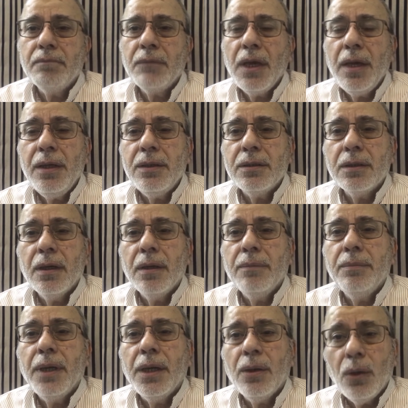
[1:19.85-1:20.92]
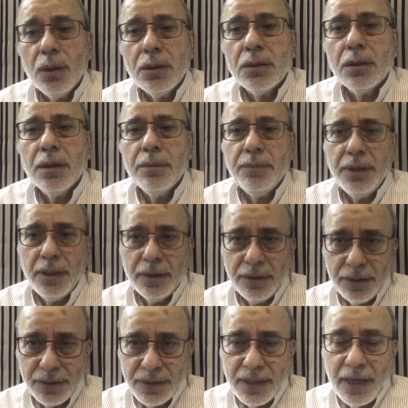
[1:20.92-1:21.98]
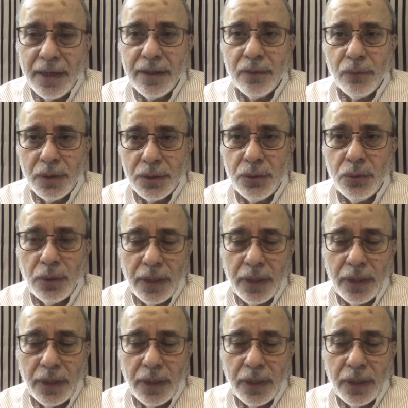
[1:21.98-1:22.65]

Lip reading: each may not be understanding what you